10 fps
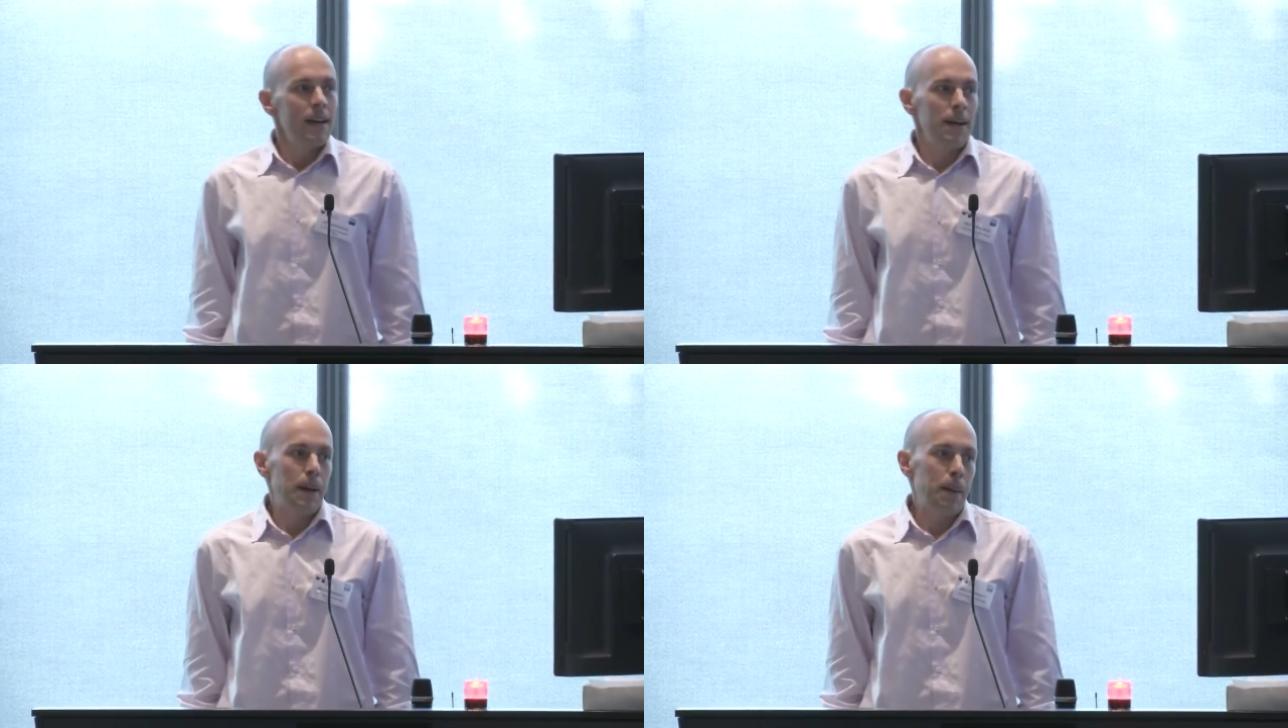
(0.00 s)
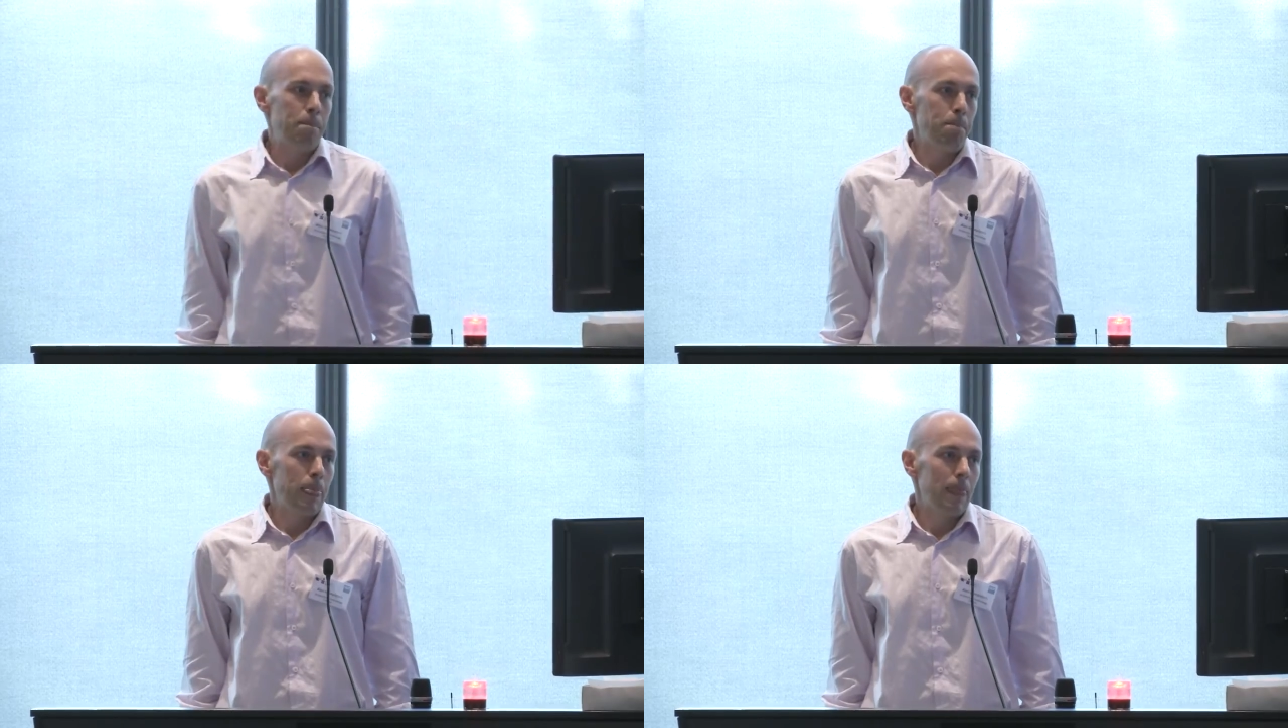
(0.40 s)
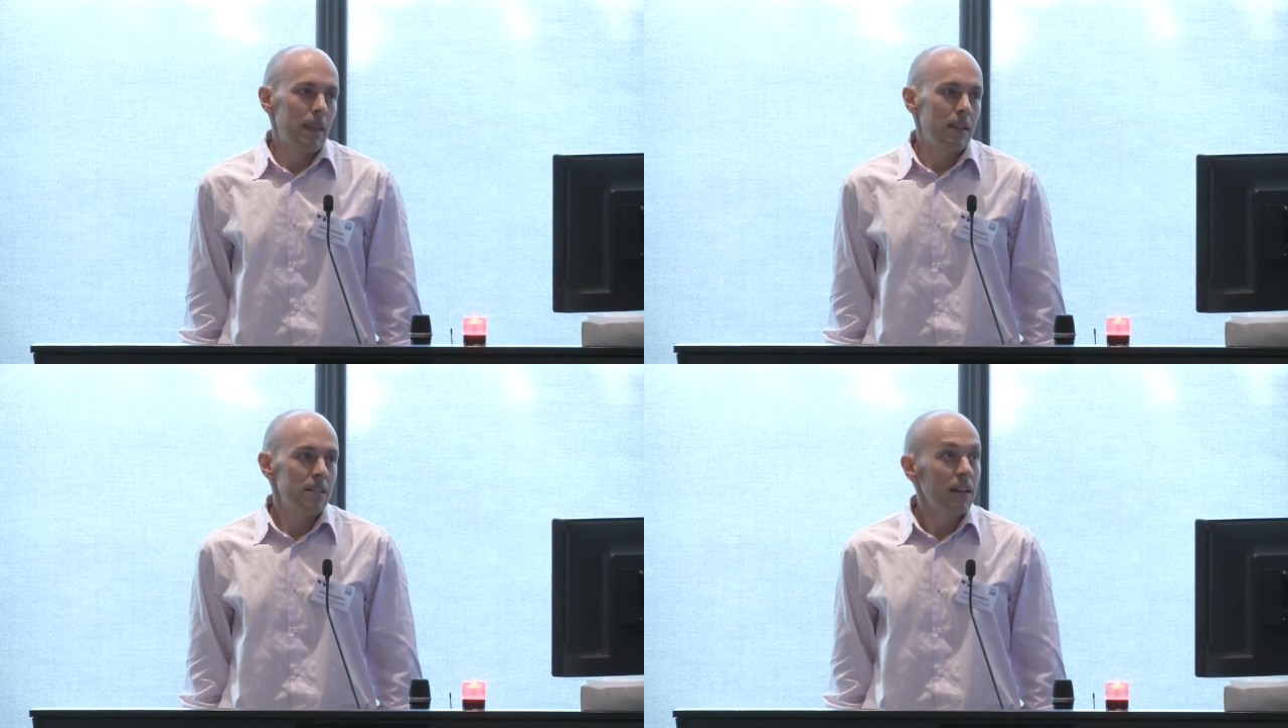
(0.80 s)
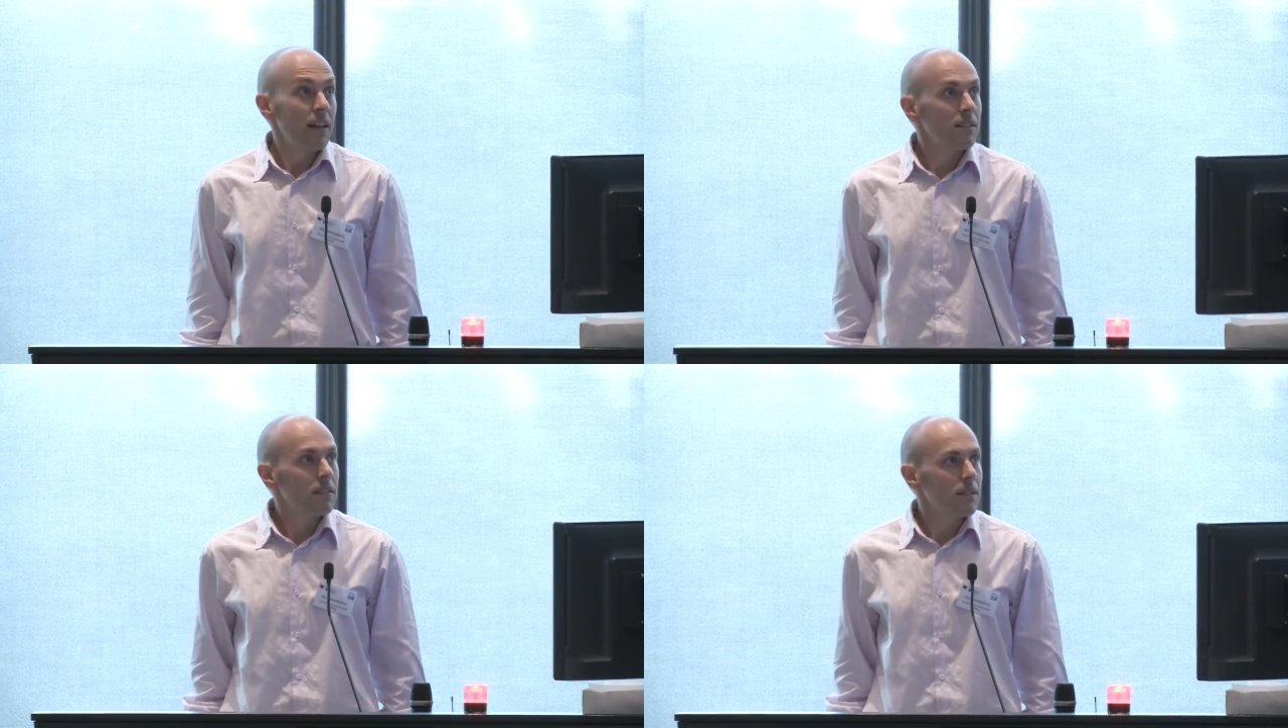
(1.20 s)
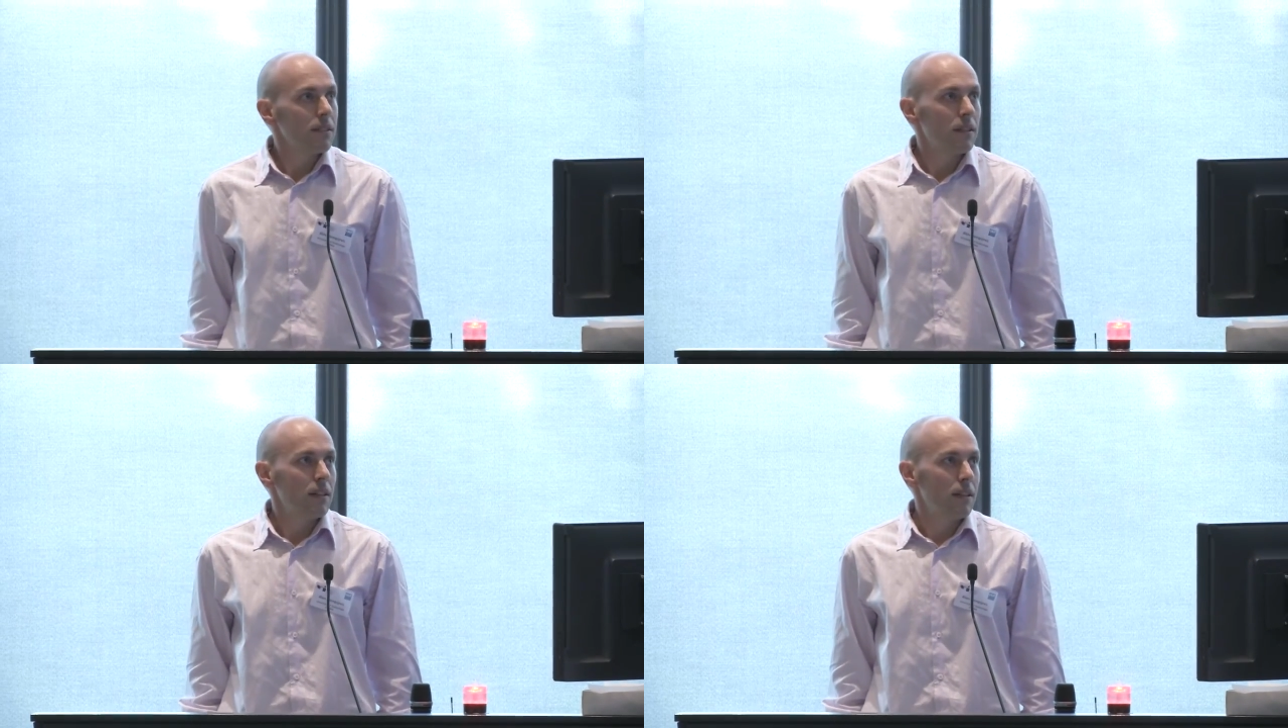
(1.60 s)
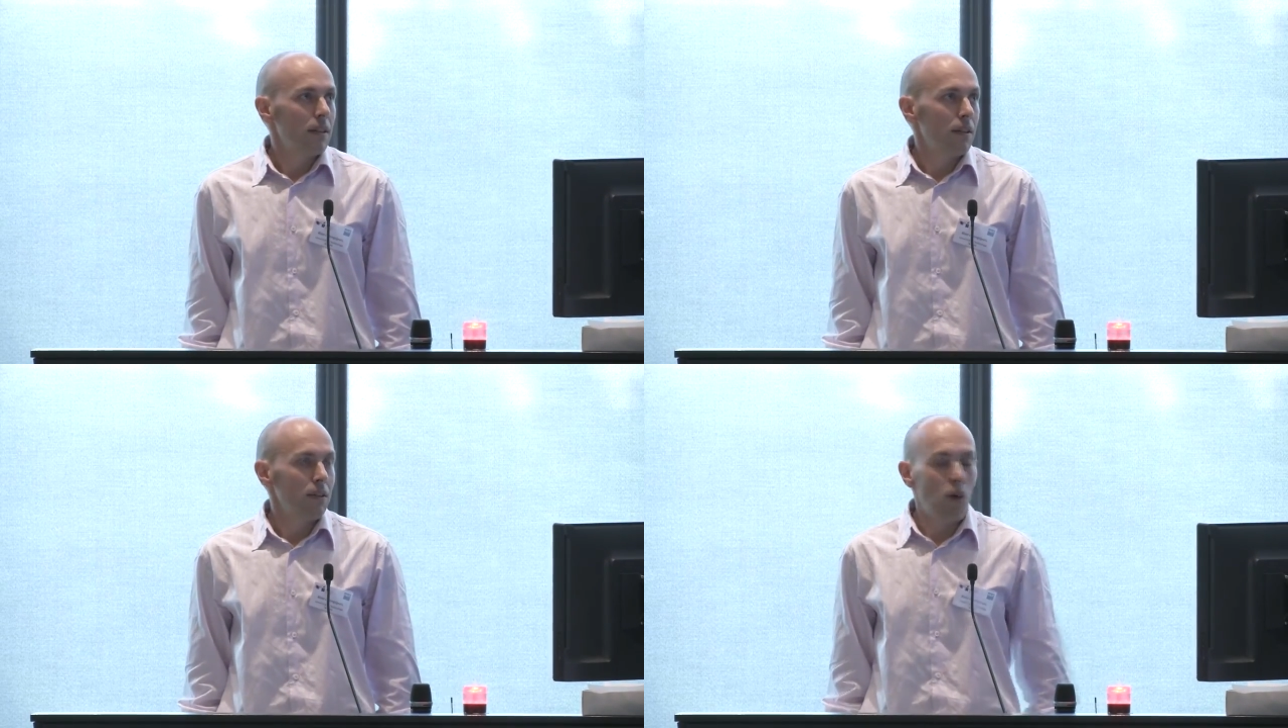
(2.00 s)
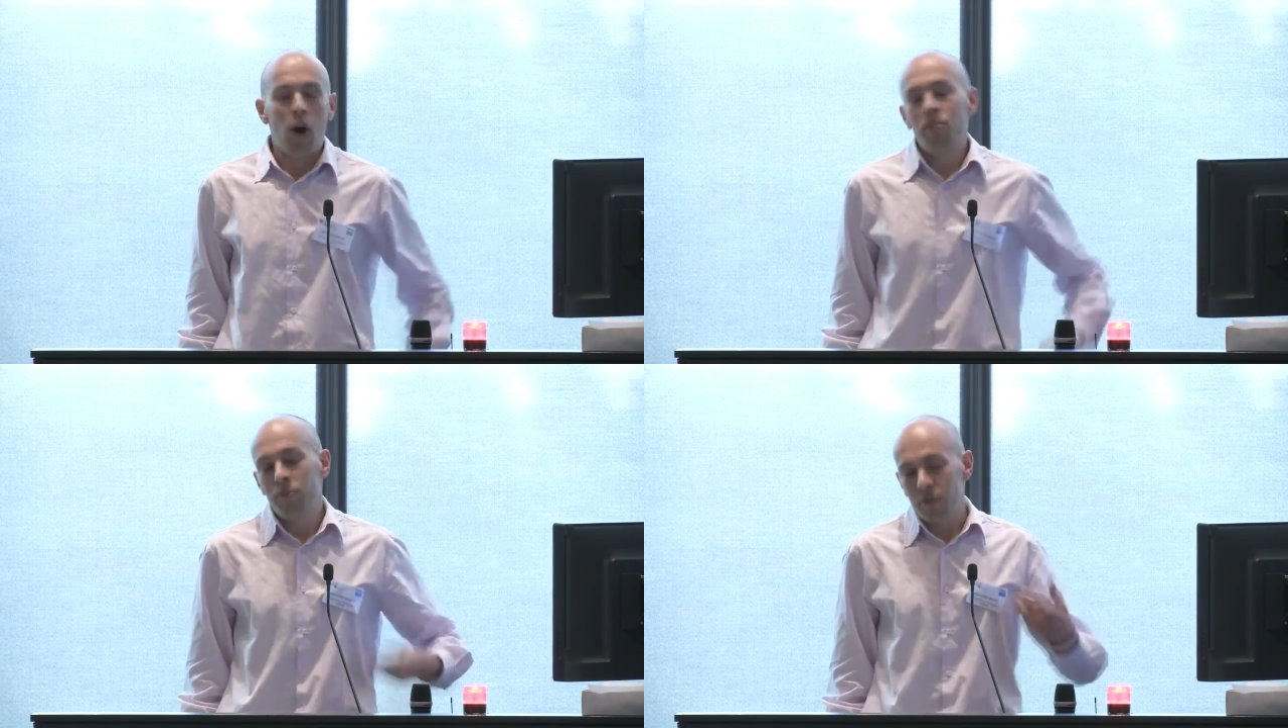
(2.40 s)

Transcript: In this case, I'm